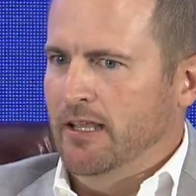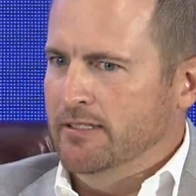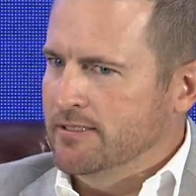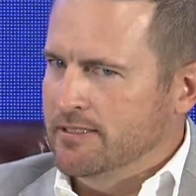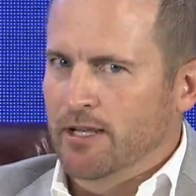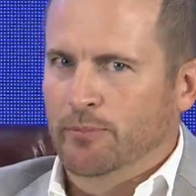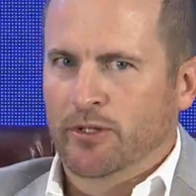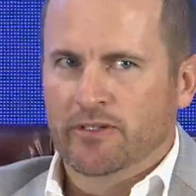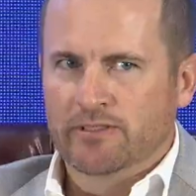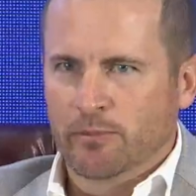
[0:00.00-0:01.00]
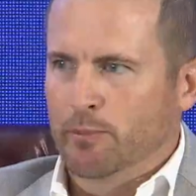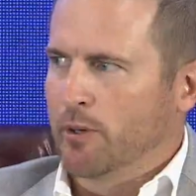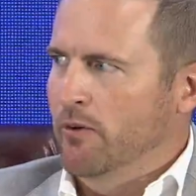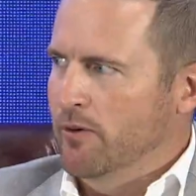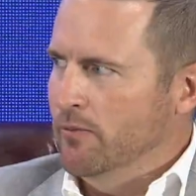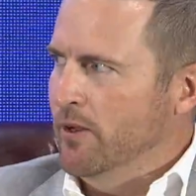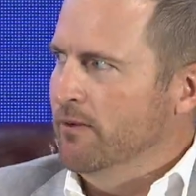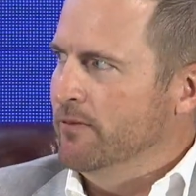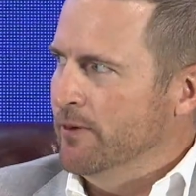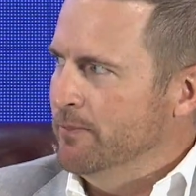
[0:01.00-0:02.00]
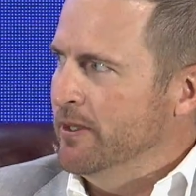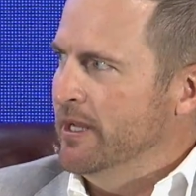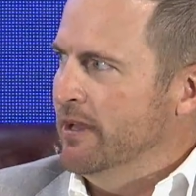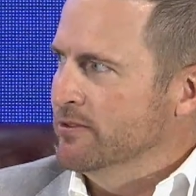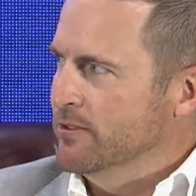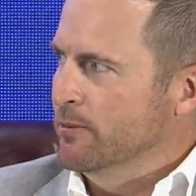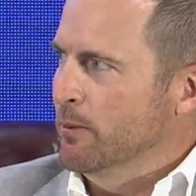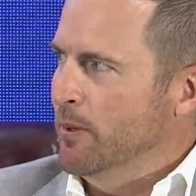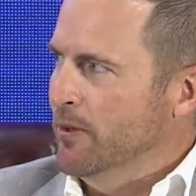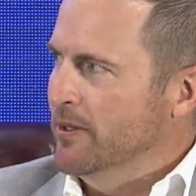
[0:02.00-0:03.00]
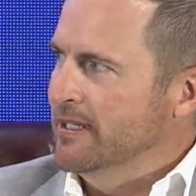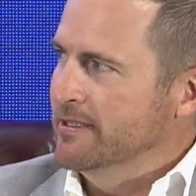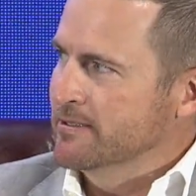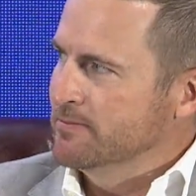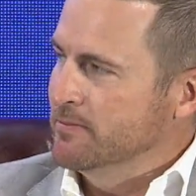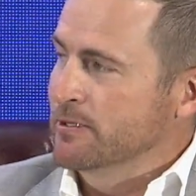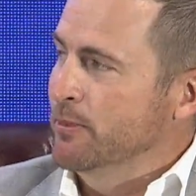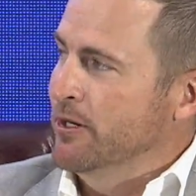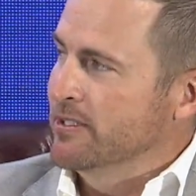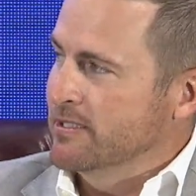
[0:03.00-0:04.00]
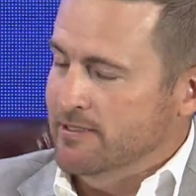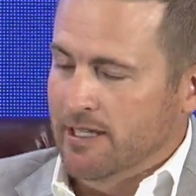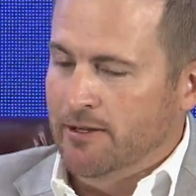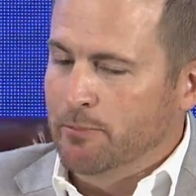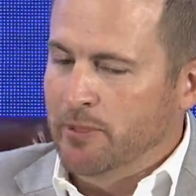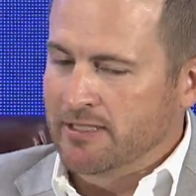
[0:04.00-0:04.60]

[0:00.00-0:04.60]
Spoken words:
Sustainability is going to be priority one for the downstream component. It's going to be interesting to see how it impacts.